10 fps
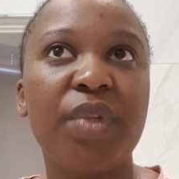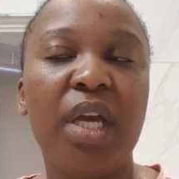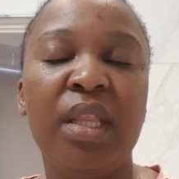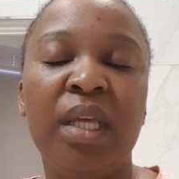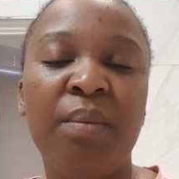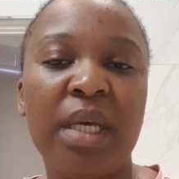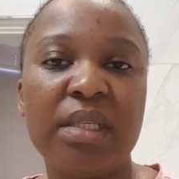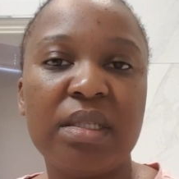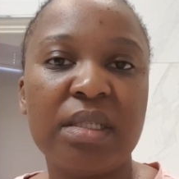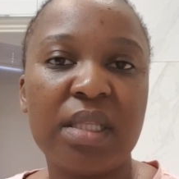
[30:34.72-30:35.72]
And then my
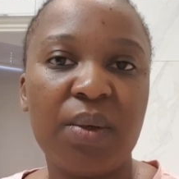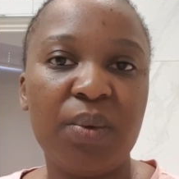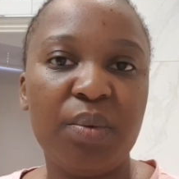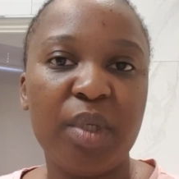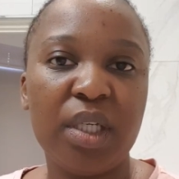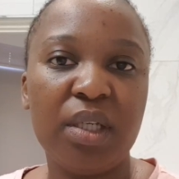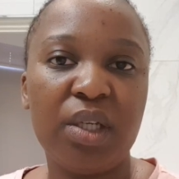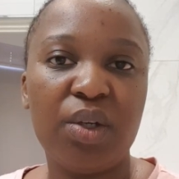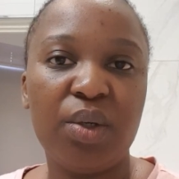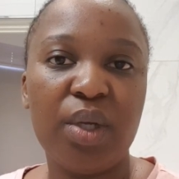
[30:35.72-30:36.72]
sister will
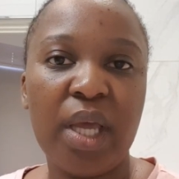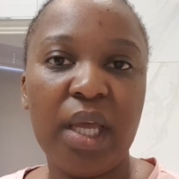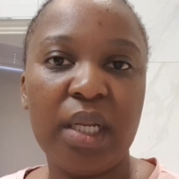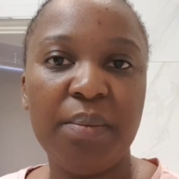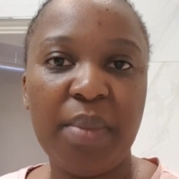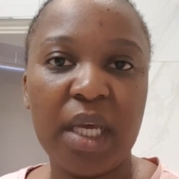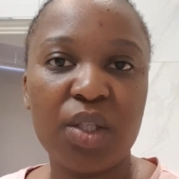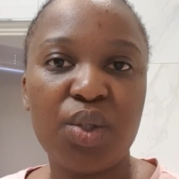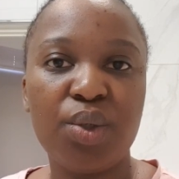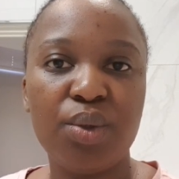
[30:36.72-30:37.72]
be heading
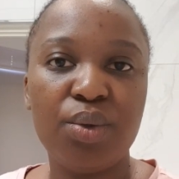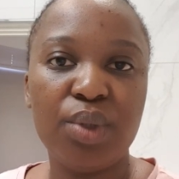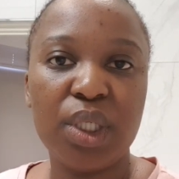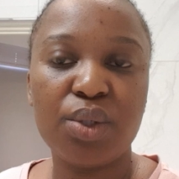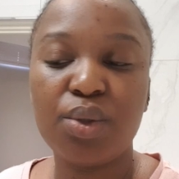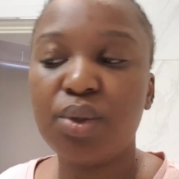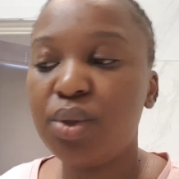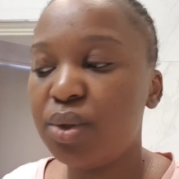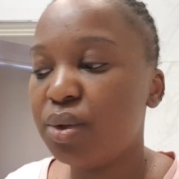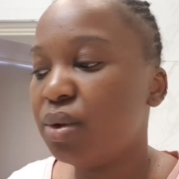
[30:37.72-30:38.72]
back to
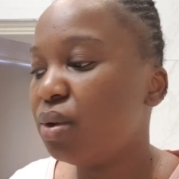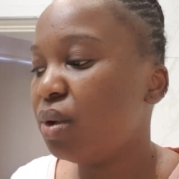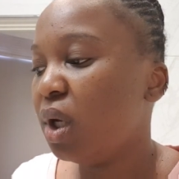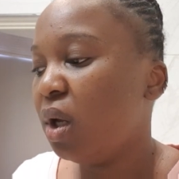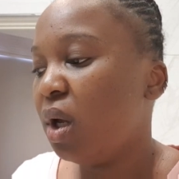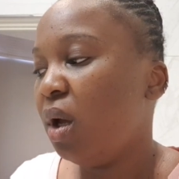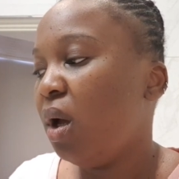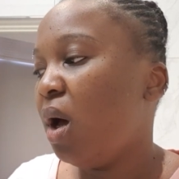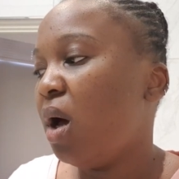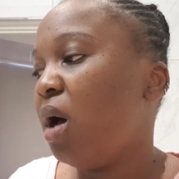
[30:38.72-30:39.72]
Lesotho.
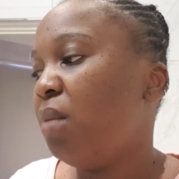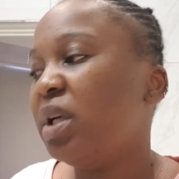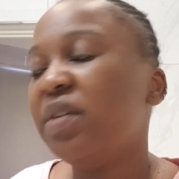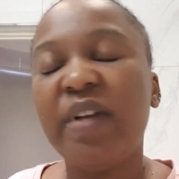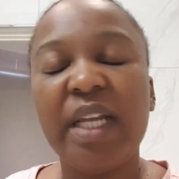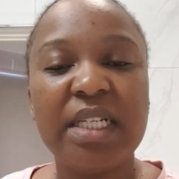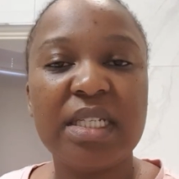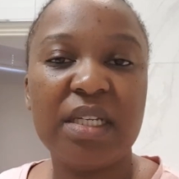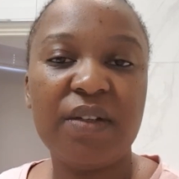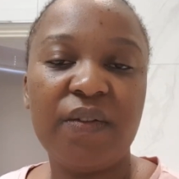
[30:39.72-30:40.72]
Her flight
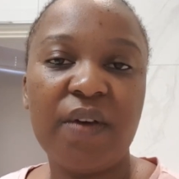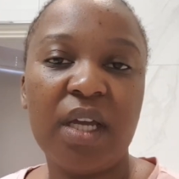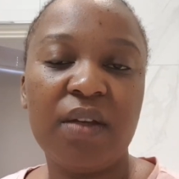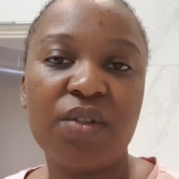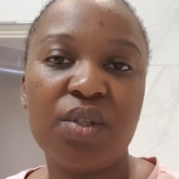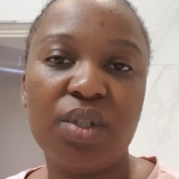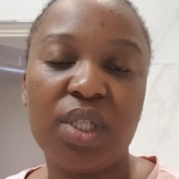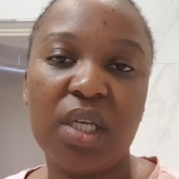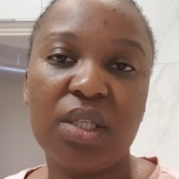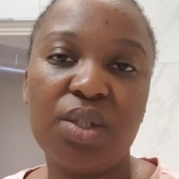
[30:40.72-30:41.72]
is at 5, so she
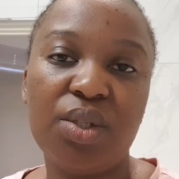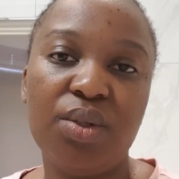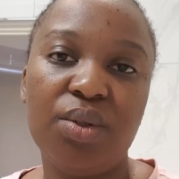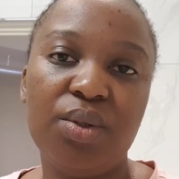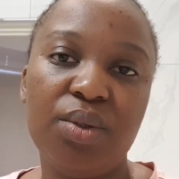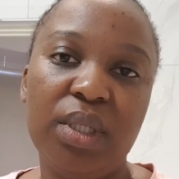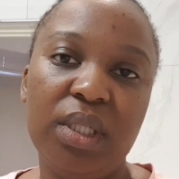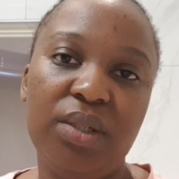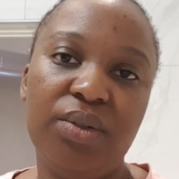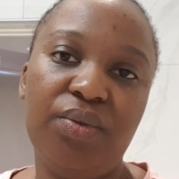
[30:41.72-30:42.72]
has to
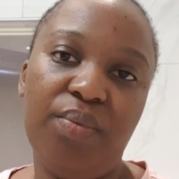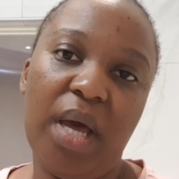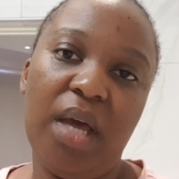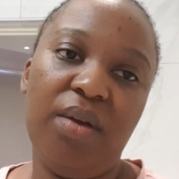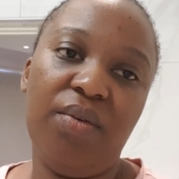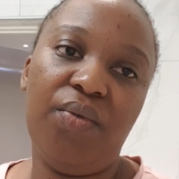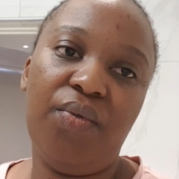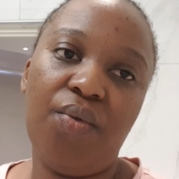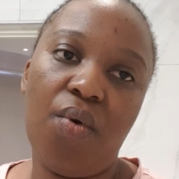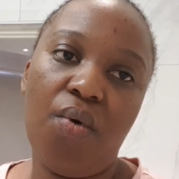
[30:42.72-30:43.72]
leave by
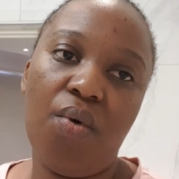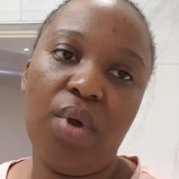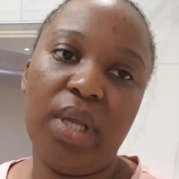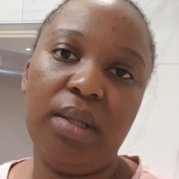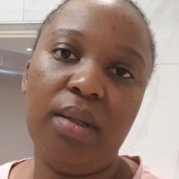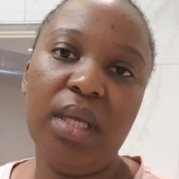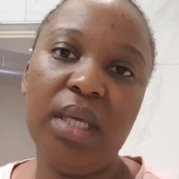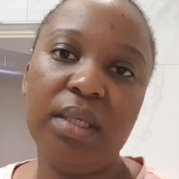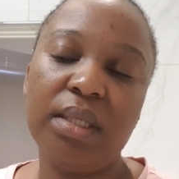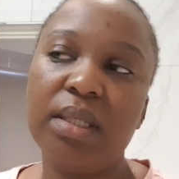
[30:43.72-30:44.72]
4 at
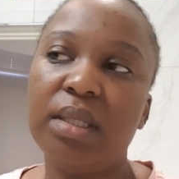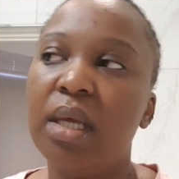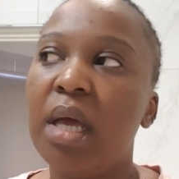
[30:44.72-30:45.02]
least.